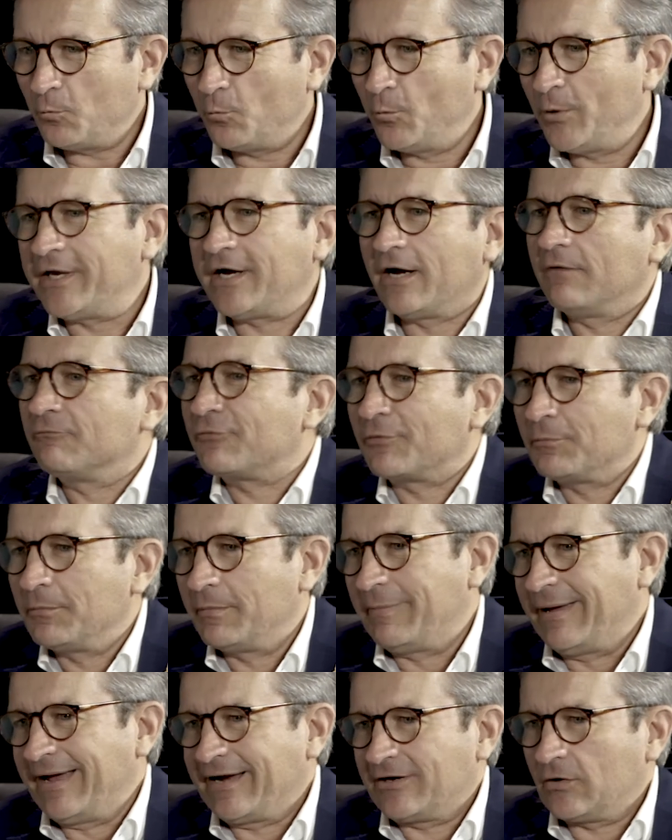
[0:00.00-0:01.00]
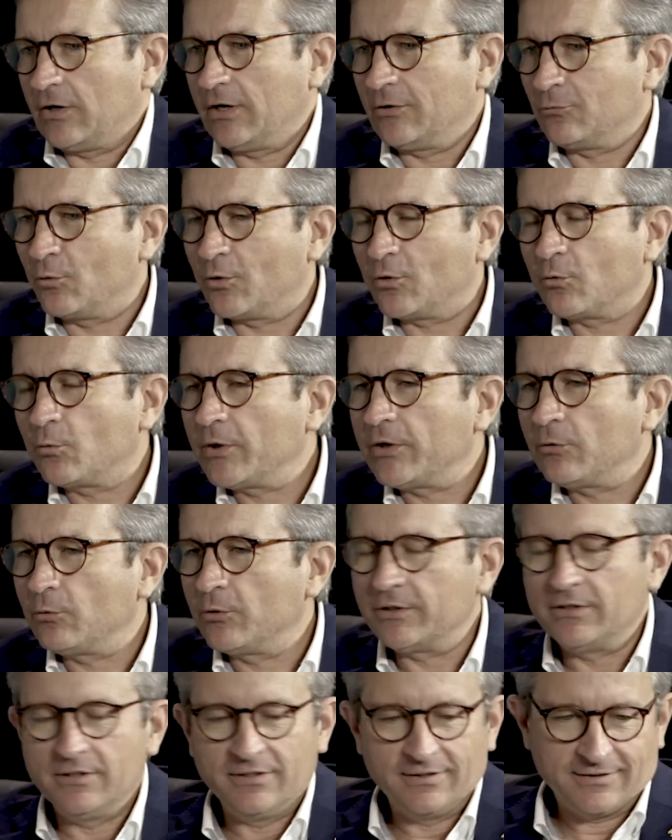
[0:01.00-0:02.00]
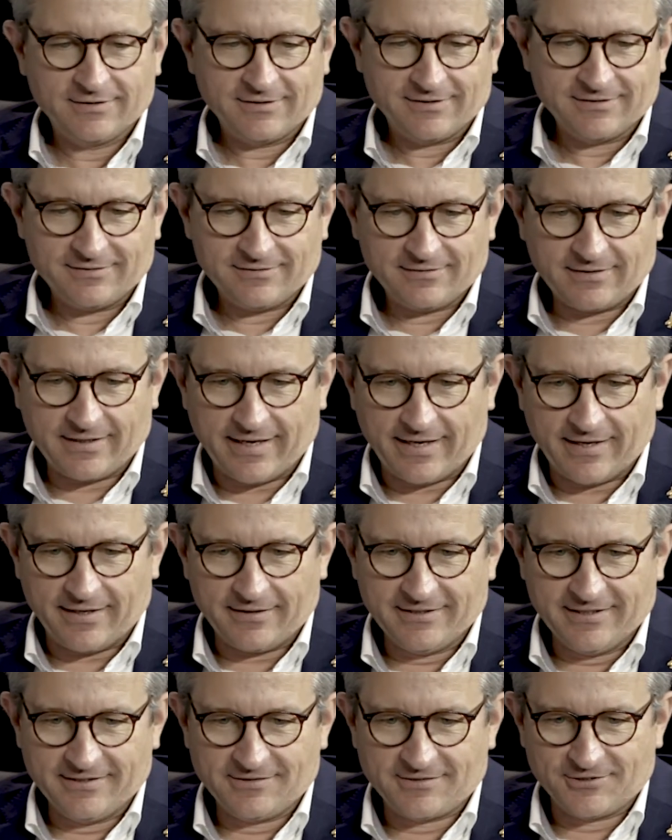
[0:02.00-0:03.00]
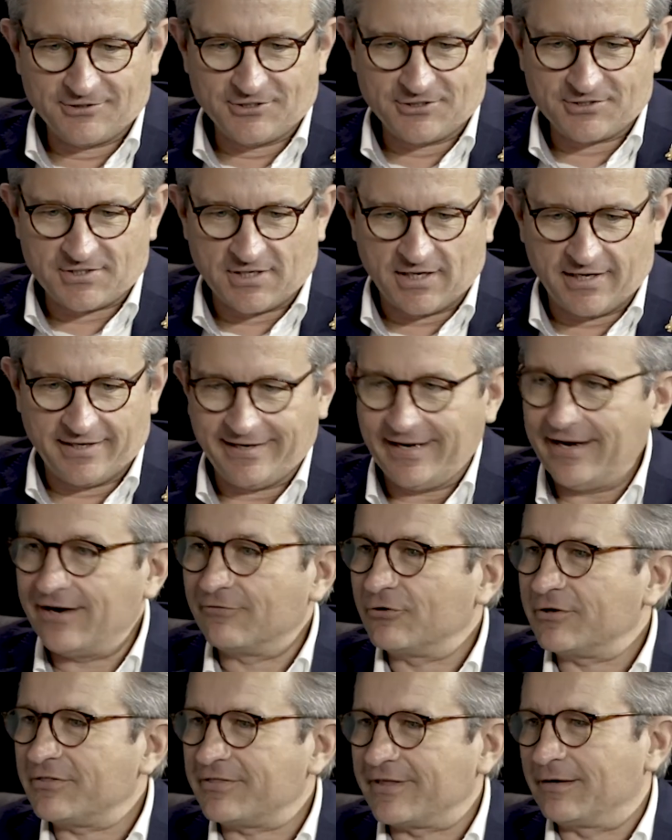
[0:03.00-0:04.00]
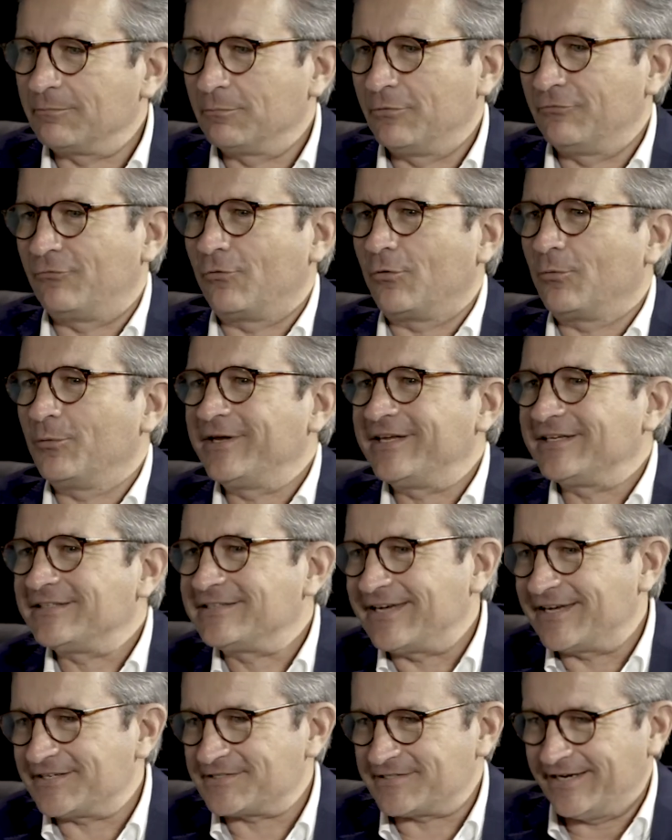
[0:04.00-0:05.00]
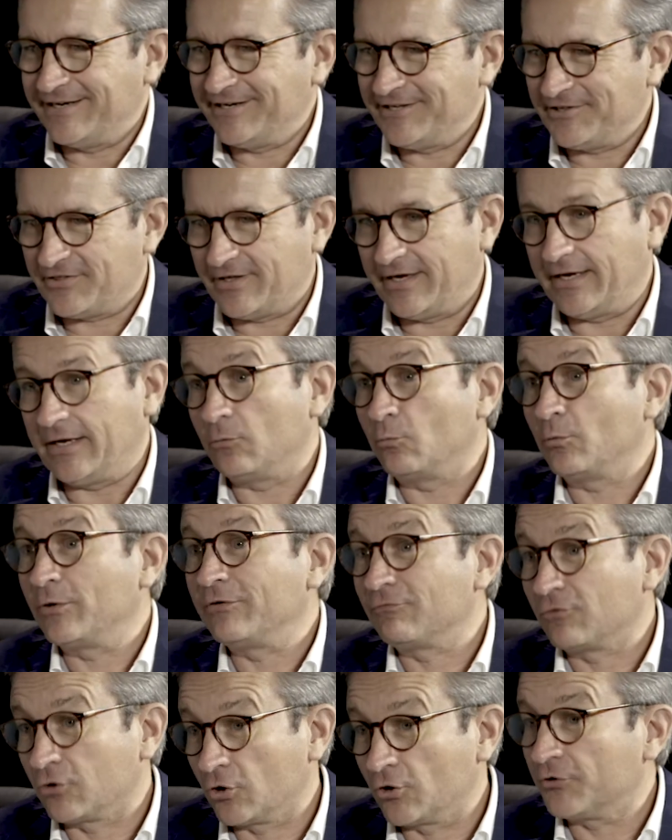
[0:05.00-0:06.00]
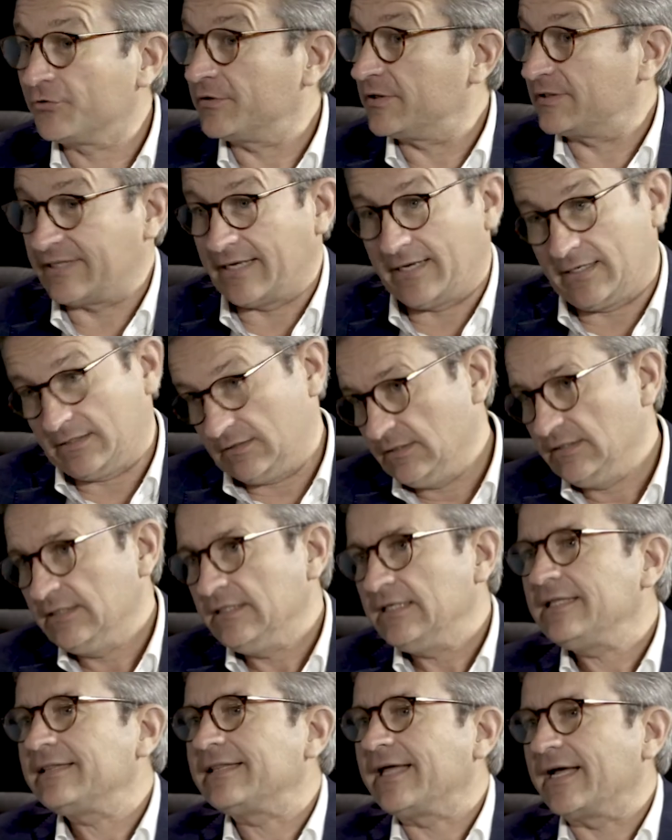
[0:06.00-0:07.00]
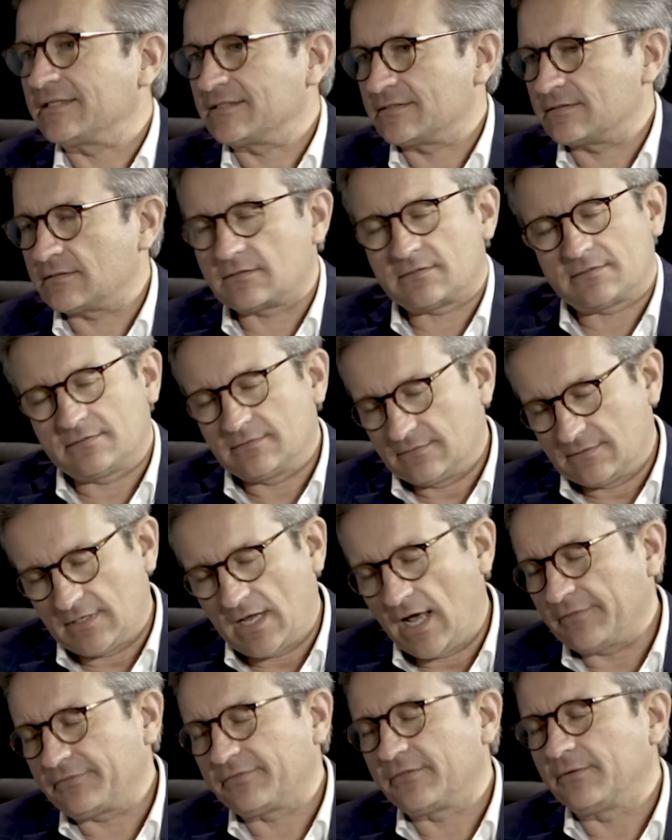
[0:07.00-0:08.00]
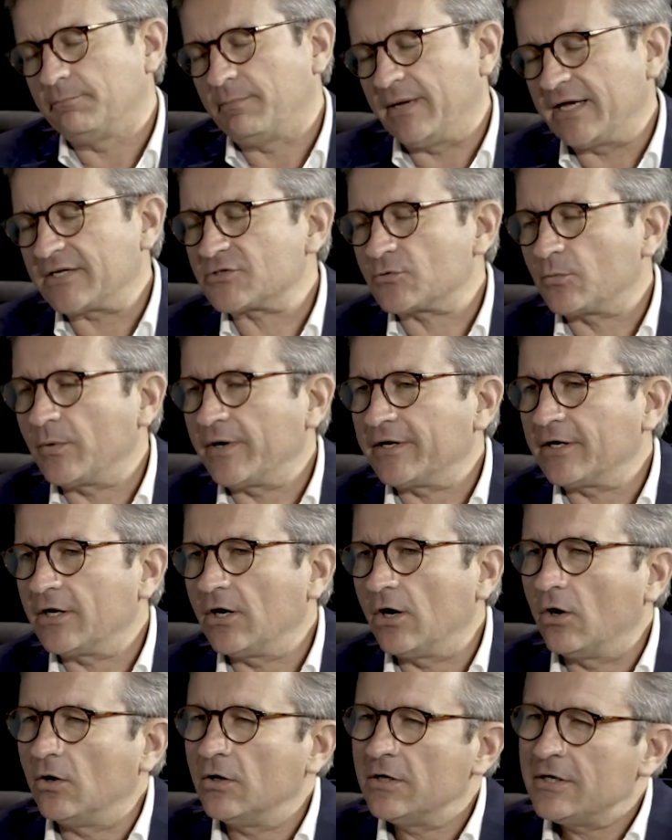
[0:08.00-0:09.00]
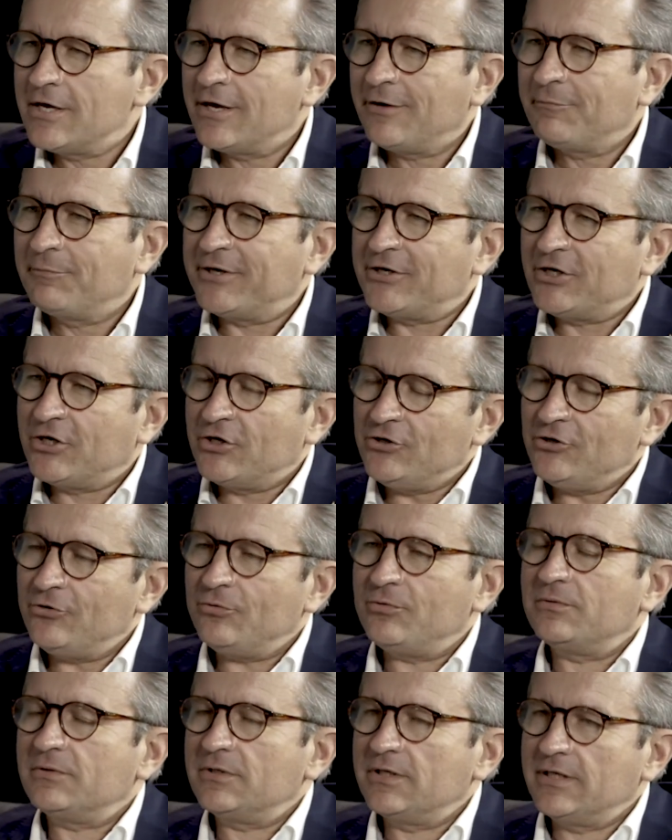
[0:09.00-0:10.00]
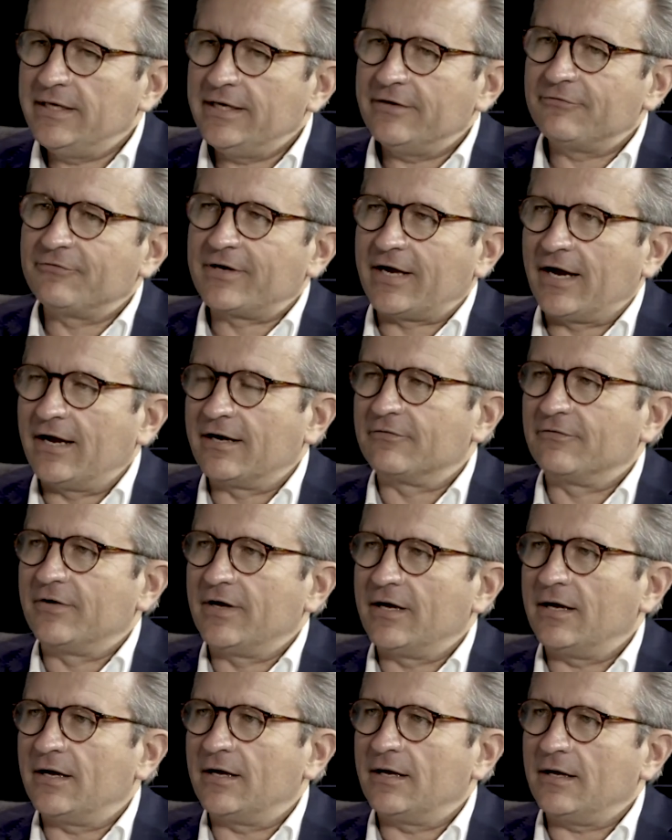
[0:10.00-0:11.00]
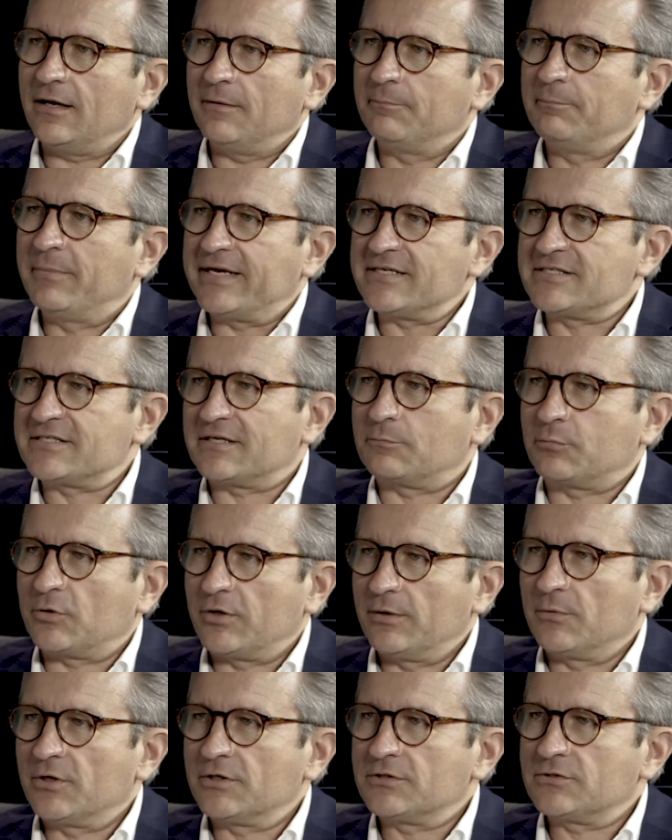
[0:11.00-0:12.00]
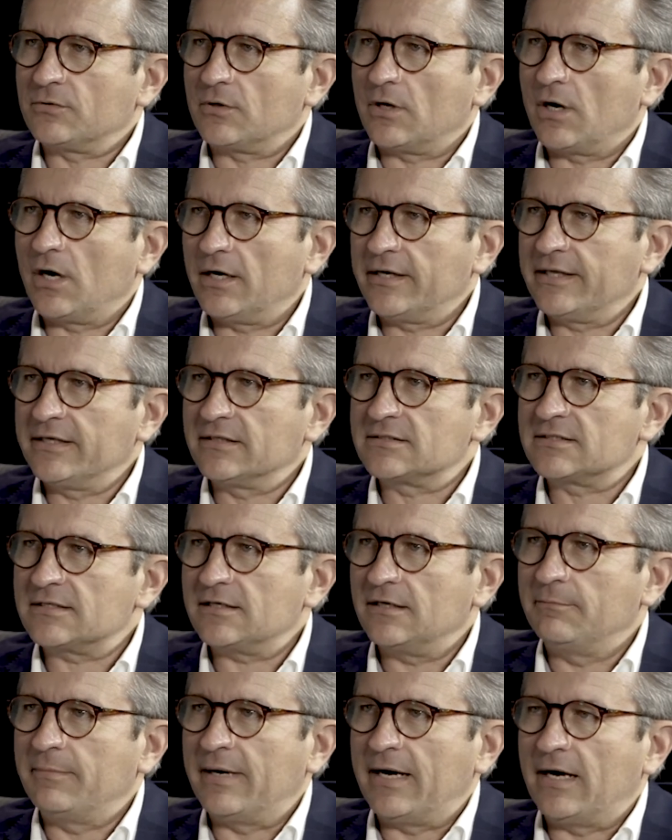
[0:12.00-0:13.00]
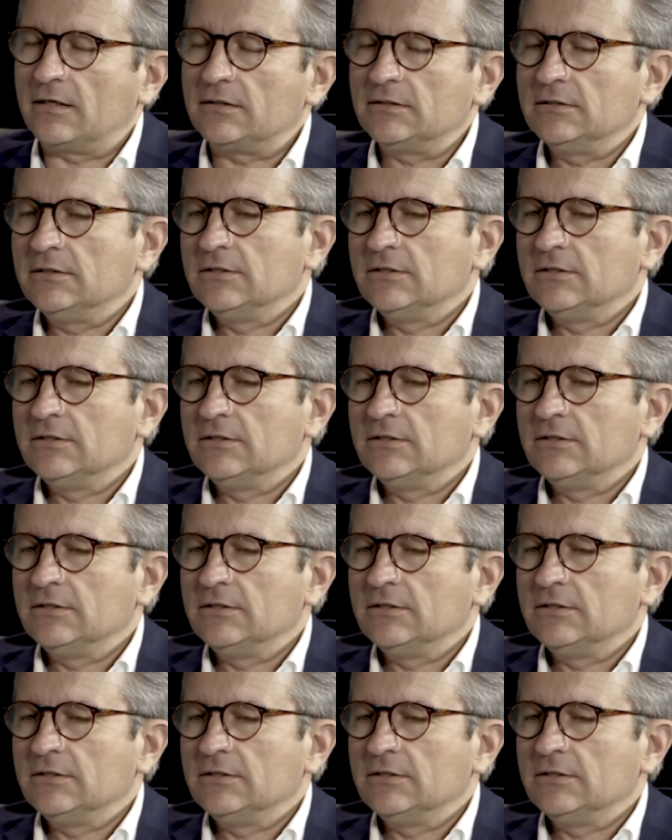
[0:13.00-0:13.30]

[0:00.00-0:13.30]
We come from a background where we would need to design everything before we could test anything, and we've learned that's not the best way to go. But can you give a kind of a basic primer to our audience about